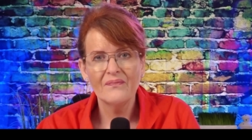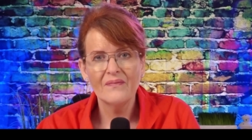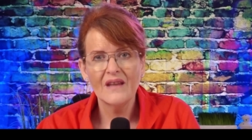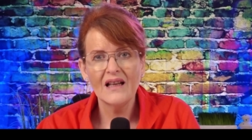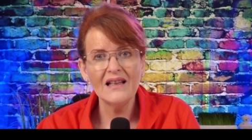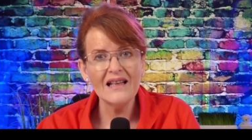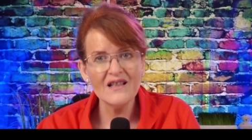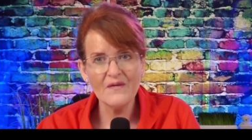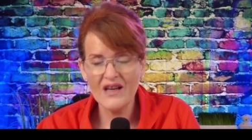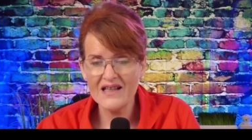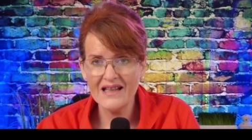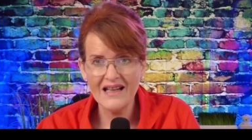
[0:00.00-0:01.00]
Now let's
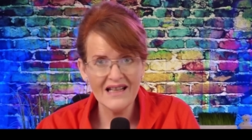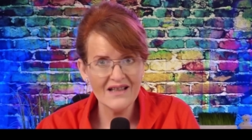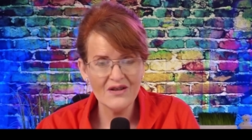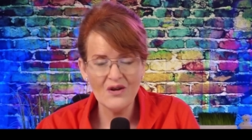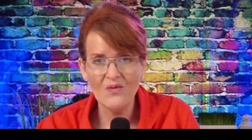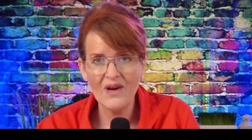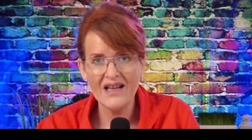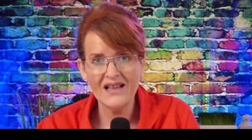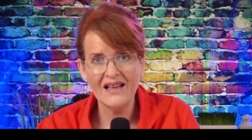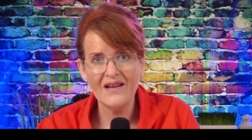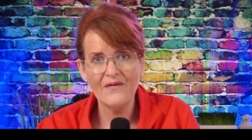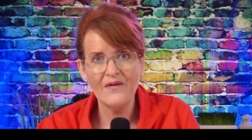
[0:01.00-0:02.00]
face it, it's no way to
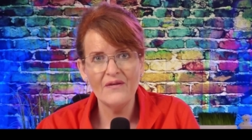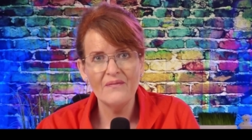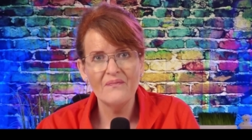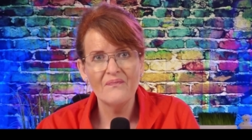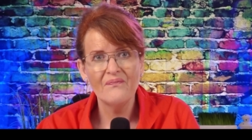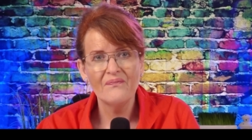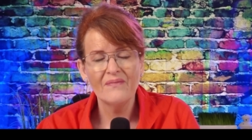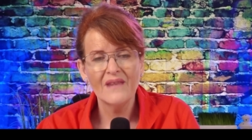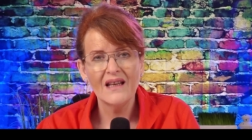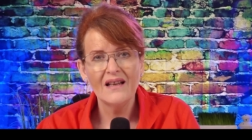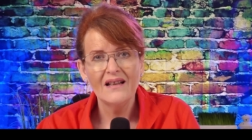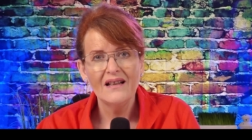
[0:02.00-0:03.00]
live.
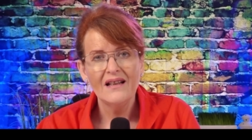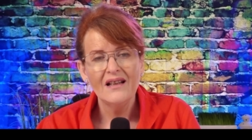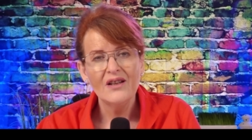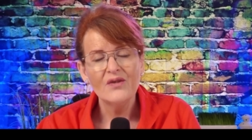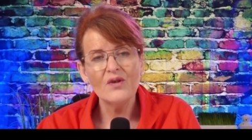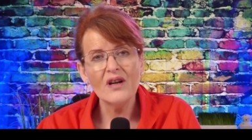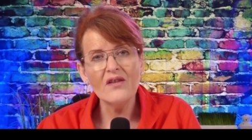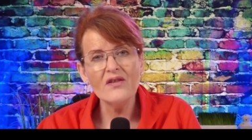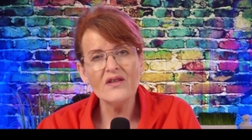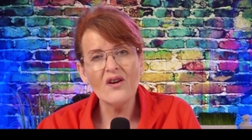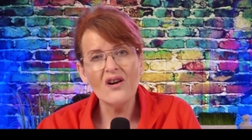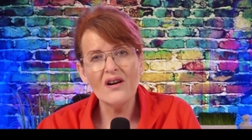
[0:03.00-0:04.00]

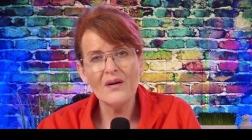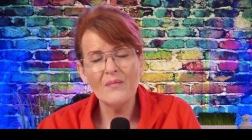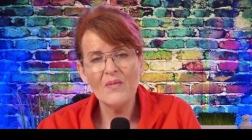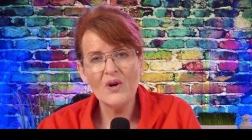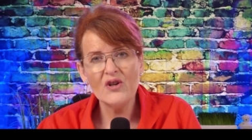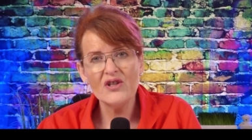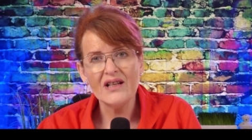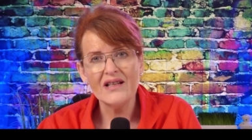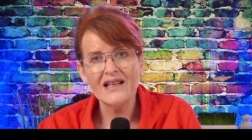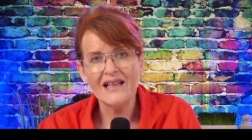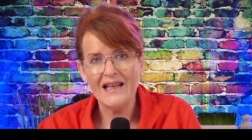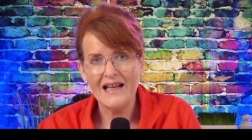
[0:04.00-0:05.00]
Triggers are emergent
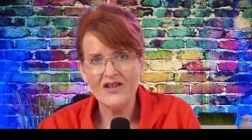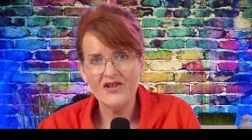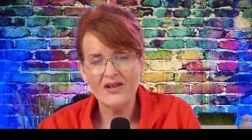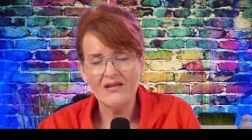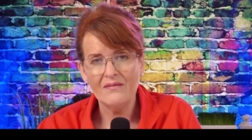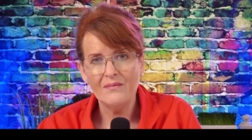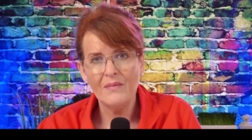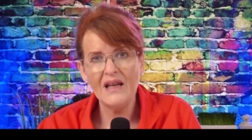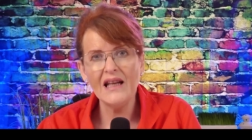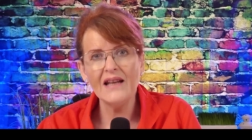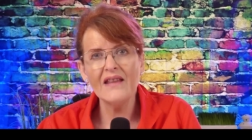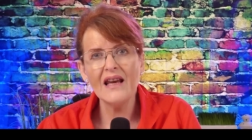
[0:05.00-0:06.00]
in nature,
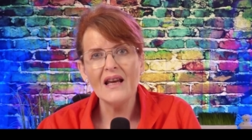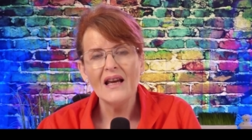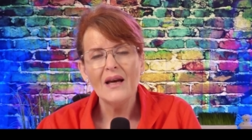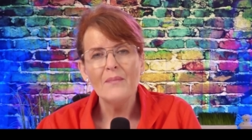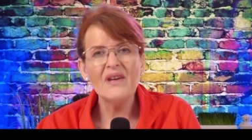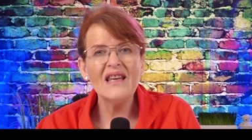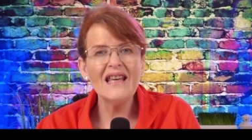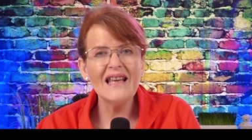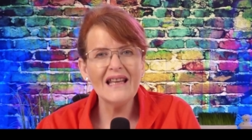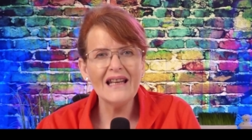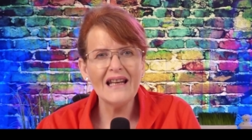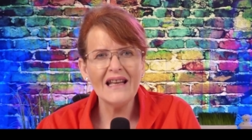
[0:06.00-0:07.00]
meaning they
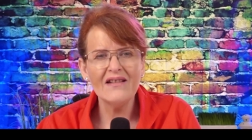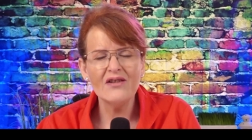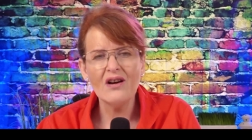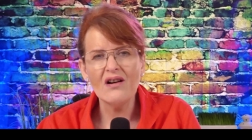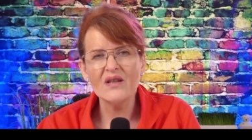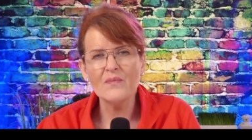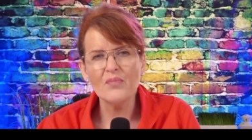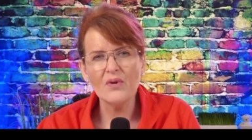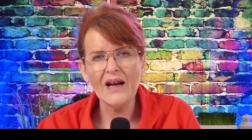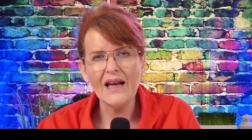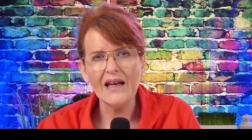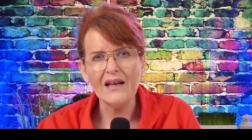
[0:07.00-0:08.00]
begin in the dog's
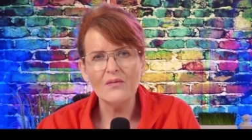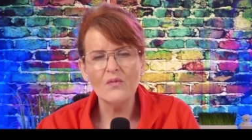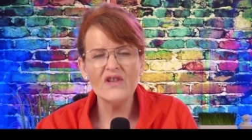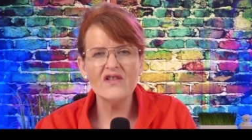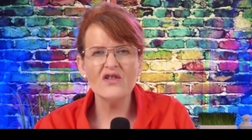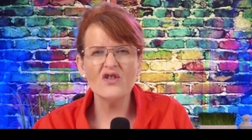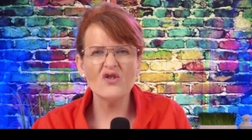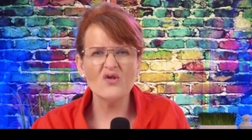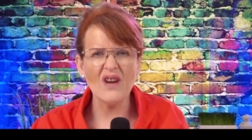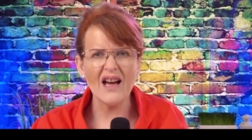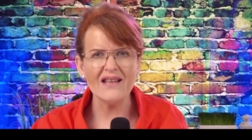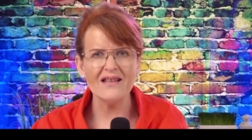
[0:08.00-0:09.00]
brain with
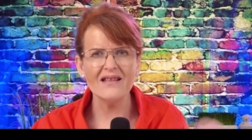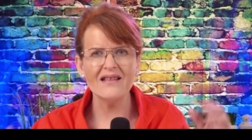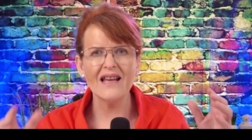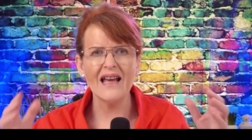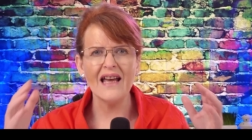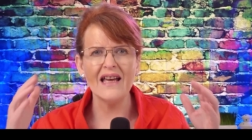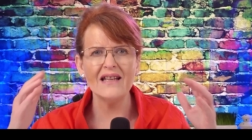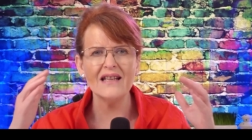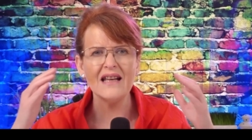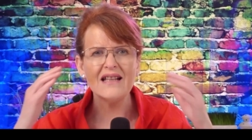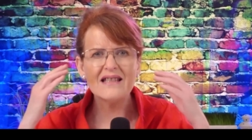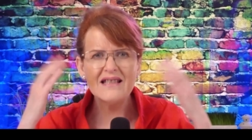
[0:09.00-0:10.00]
stress and
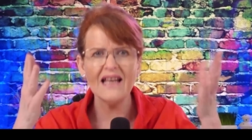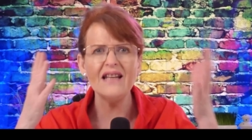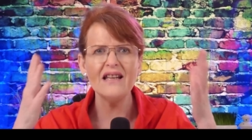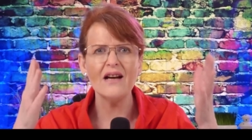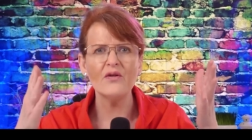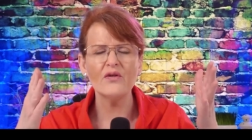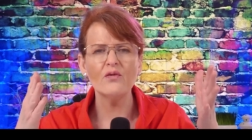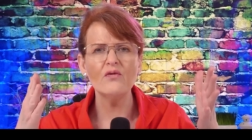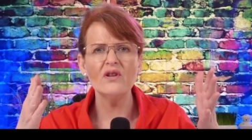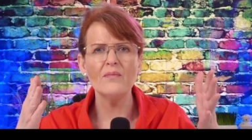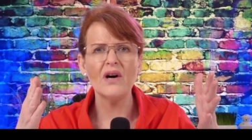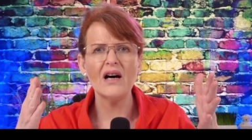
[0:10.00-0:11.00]
extend out through
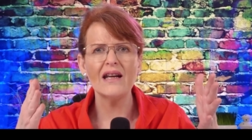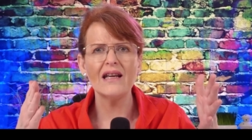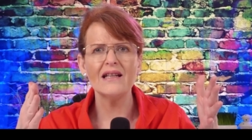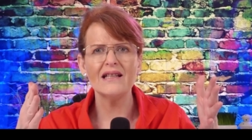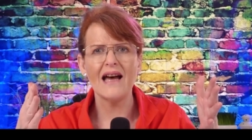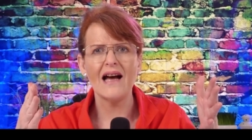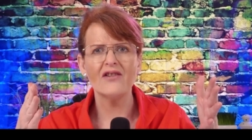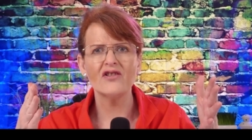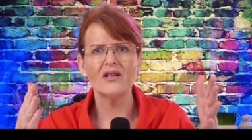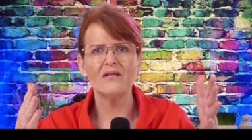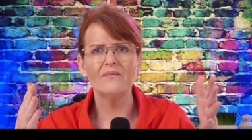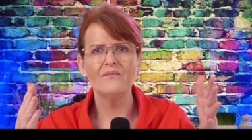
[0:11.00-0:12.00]
the body into action.